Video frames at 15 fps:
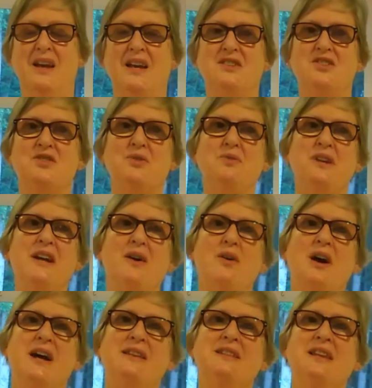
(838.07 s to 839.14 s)
And so now
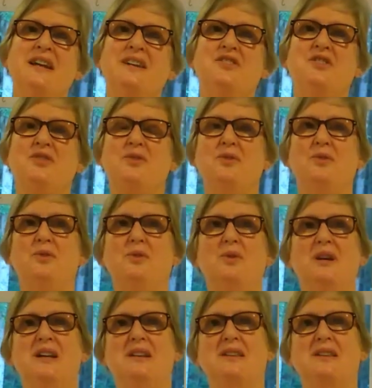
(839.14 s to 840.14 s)
I'd like to